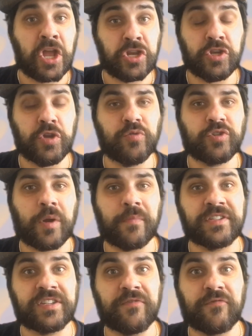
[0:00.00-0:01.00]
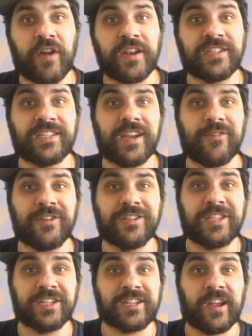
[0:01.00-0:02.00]
new Thomas & Friends series
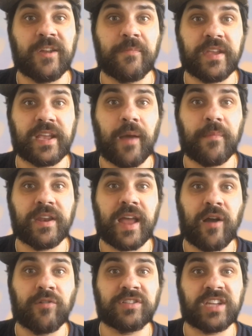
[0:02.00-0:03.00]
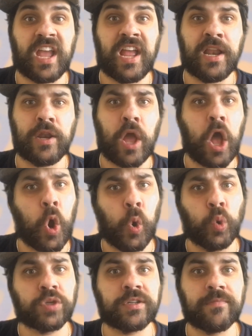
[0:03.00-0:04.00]
that's going to be coming out in
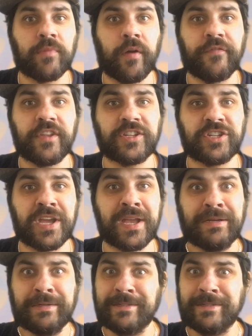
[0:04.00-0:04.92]
autumn of this year.